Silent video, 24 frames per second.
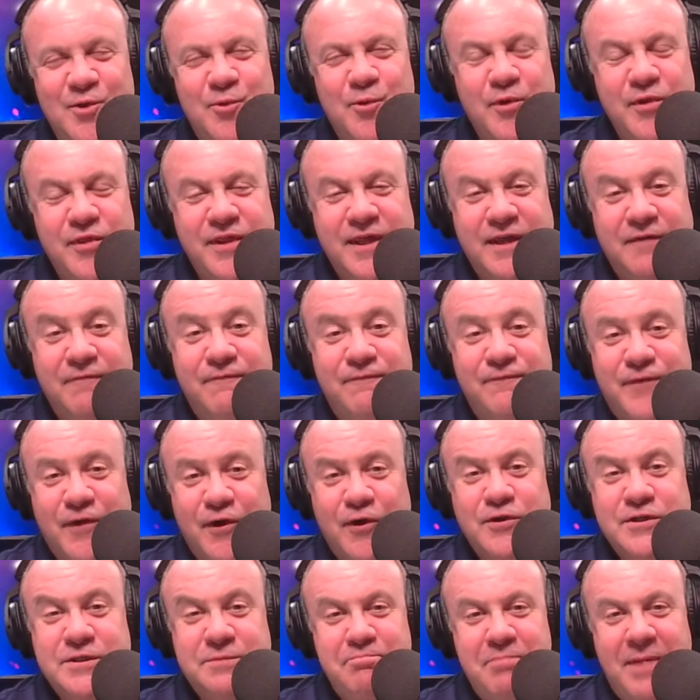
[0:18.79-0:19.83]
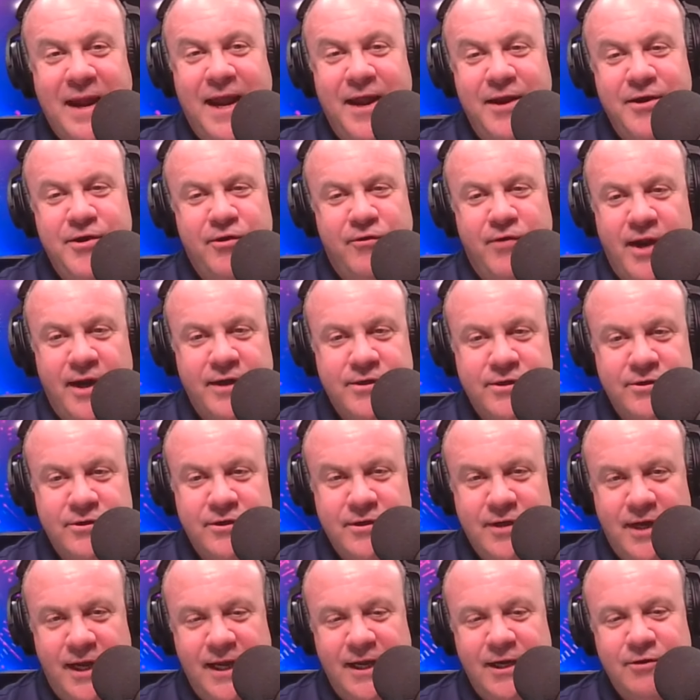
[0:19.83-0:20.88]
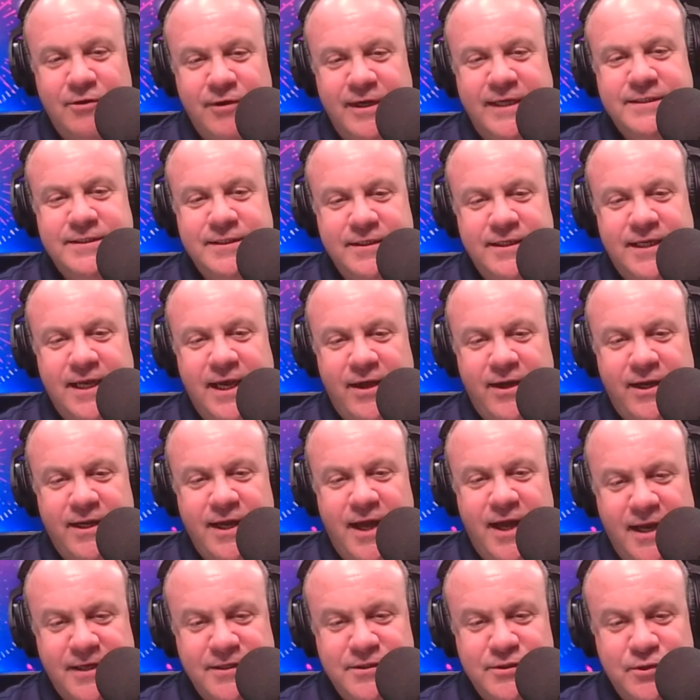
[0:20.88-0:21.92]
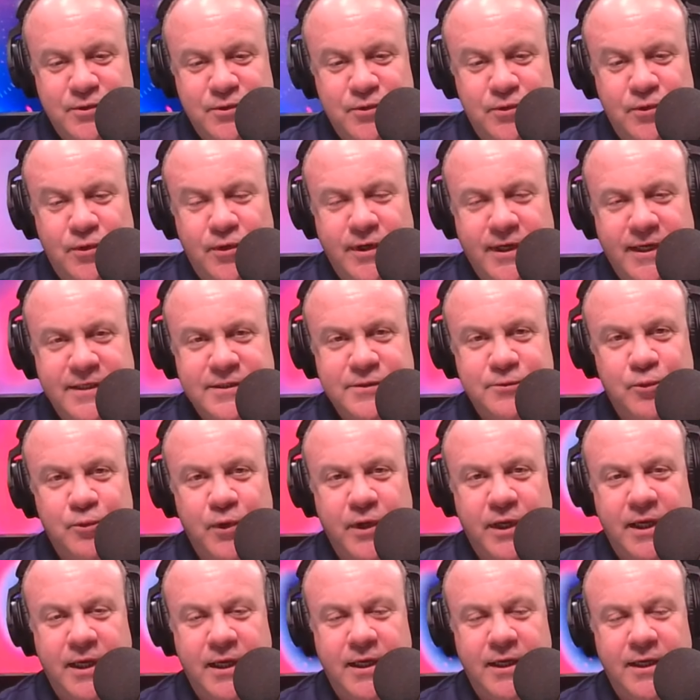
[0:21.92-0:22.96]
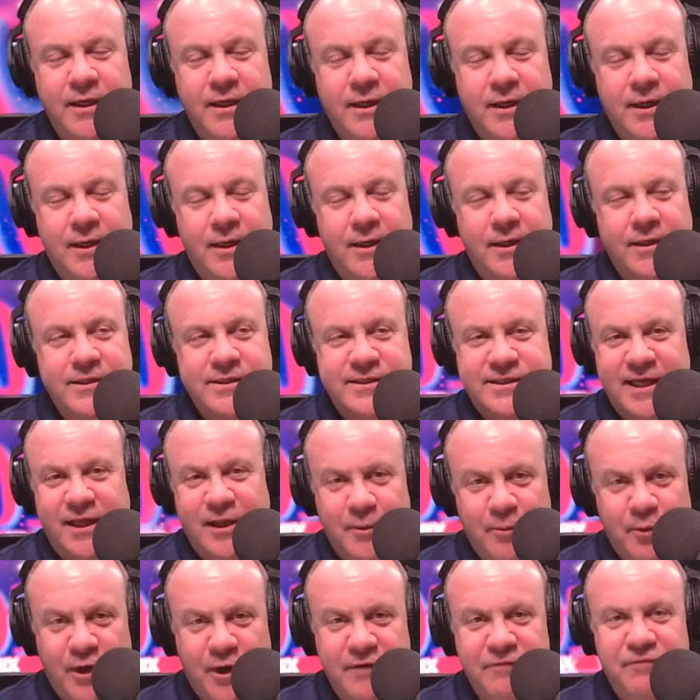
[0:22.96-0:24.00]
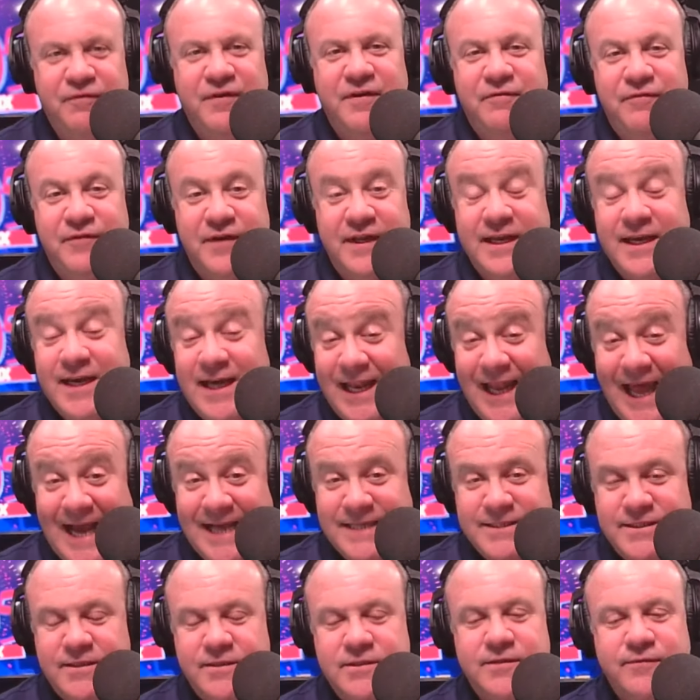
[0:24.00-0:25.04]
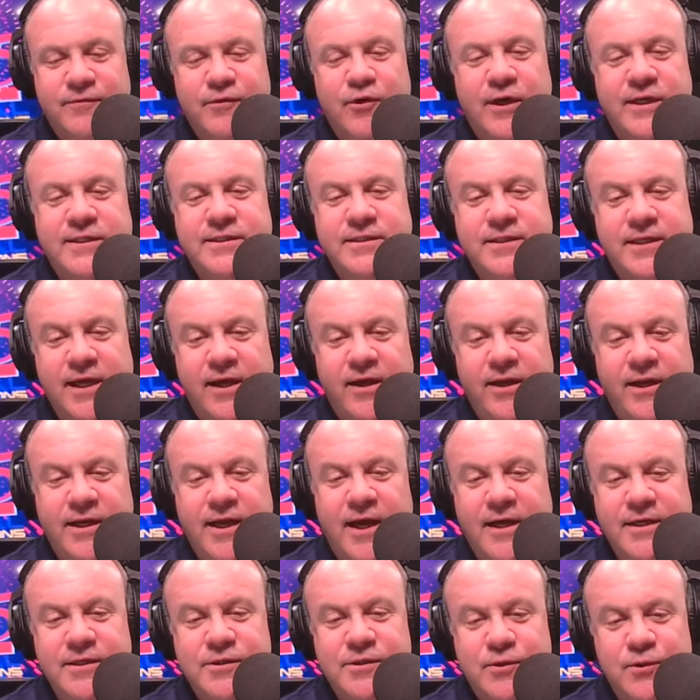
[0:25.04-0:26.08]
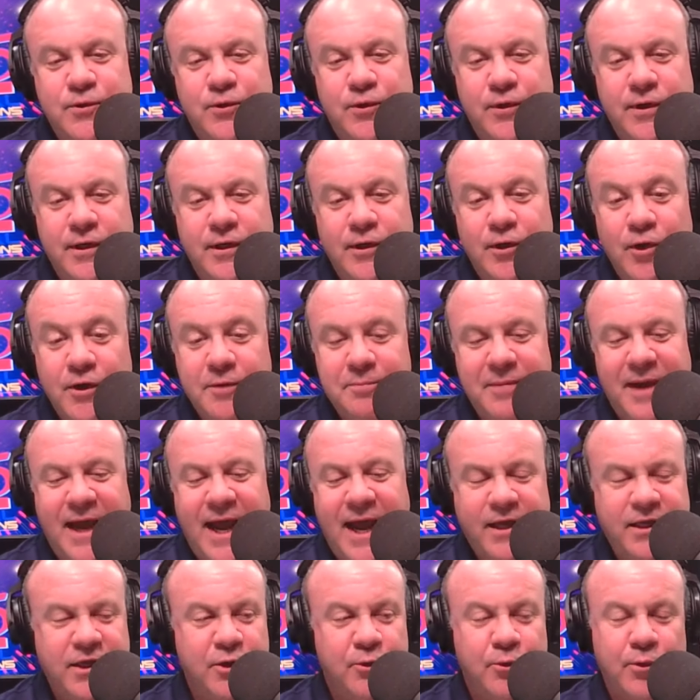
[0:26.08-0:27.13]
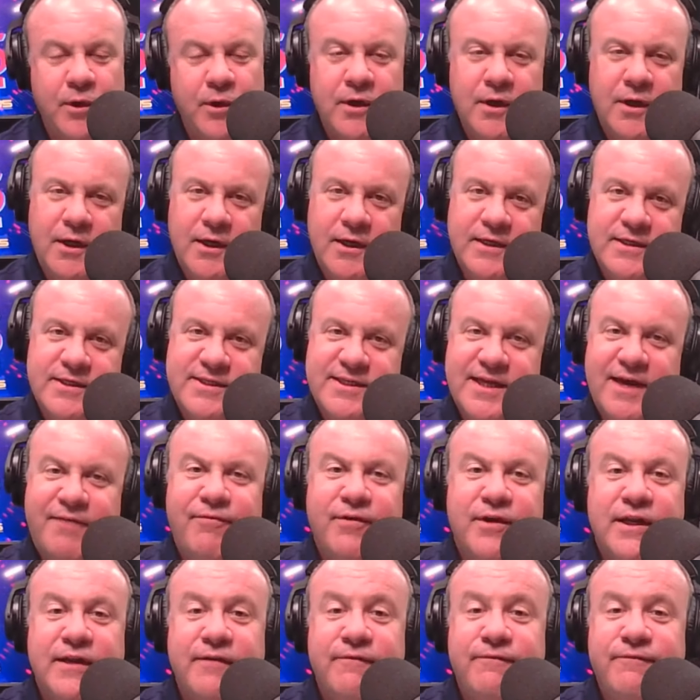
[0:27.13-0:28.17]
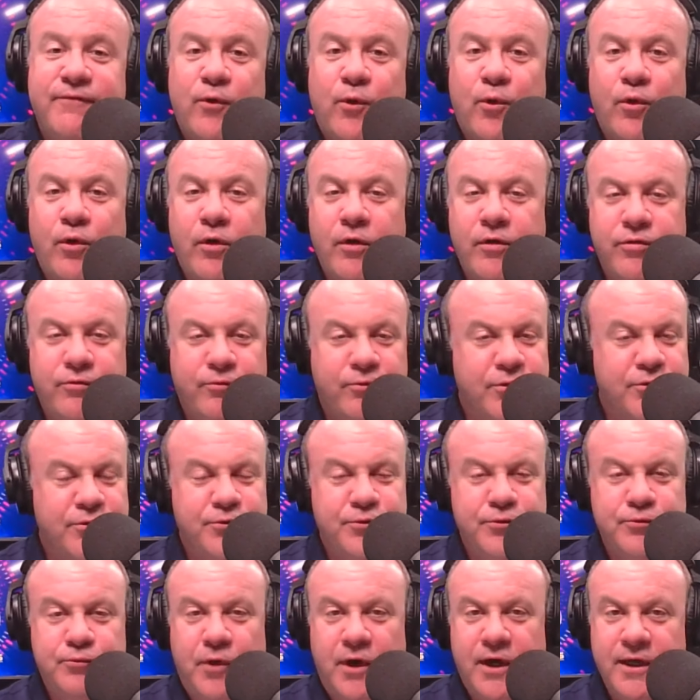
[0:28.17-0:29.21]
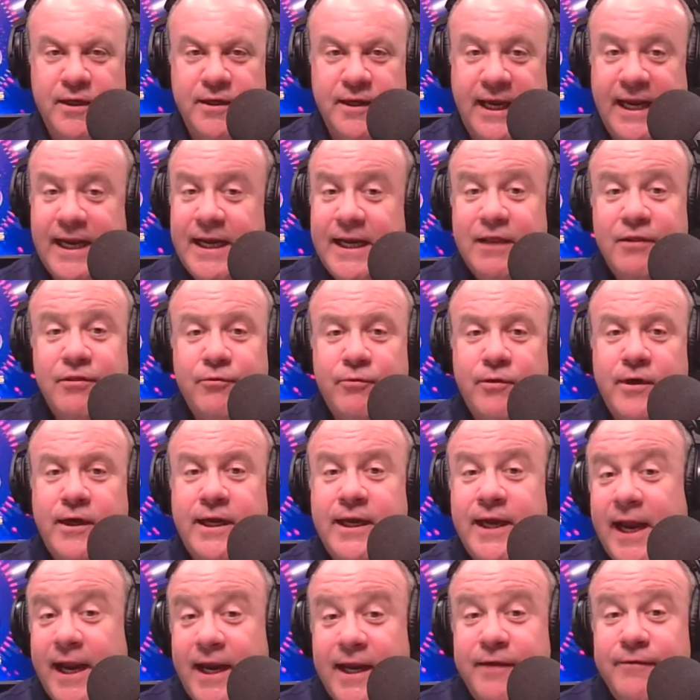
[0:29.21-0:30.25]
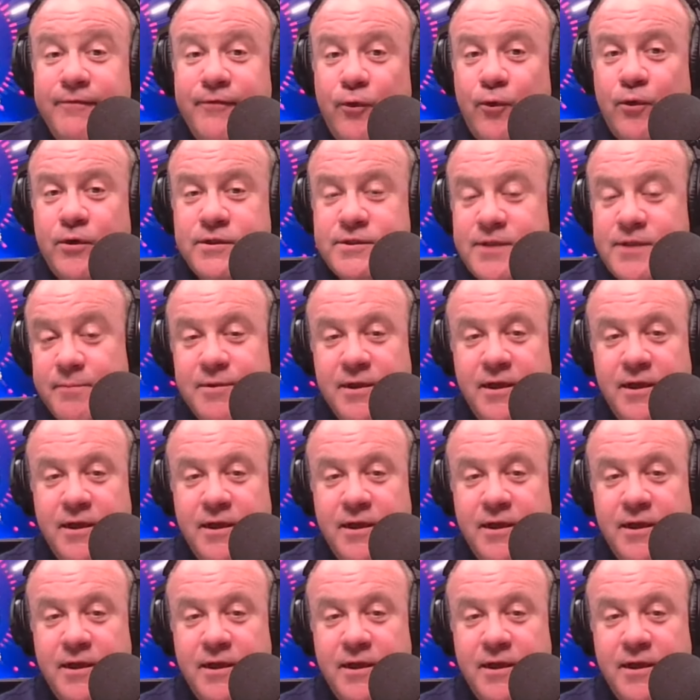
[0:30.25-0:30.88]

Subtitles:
were the first band director at Grayson County High School, and as we celebrate 50 classes of Grayson County High School and look back, you were 74 through what, 83, 84, something